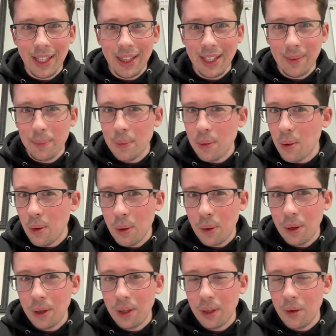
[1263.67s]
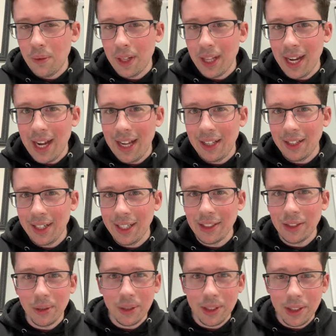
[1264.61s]
I think more over the
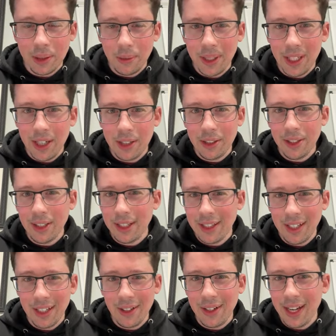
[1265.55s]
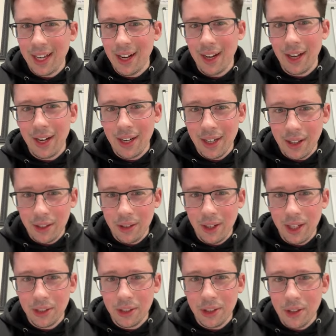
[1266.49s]
holidays, or it's 300, and then you get uh, another
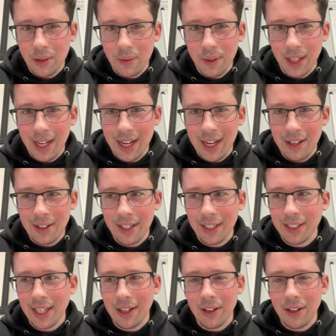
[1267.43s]
100 over the holidays.